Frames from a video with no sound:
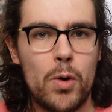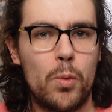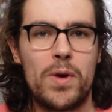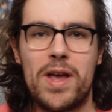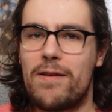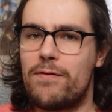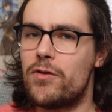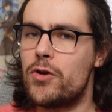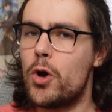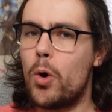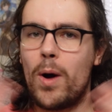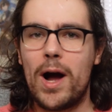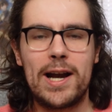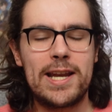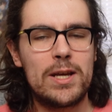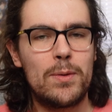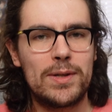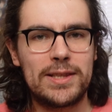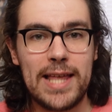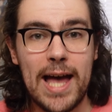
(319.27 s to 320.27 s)
We have no
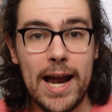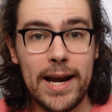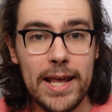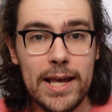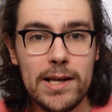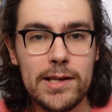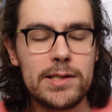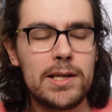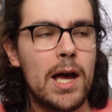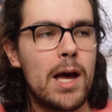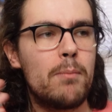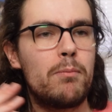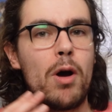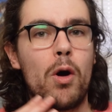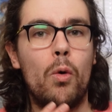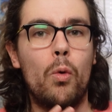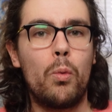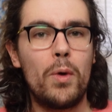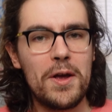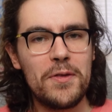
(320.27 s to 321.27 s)
idea what that is,
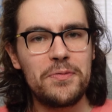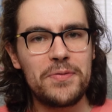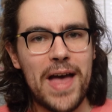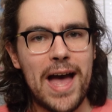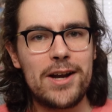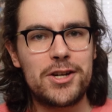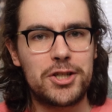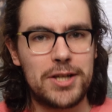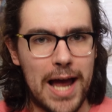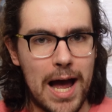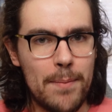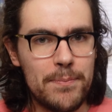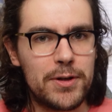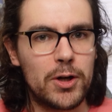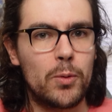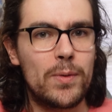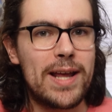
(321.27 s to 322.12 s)
but with that chapter,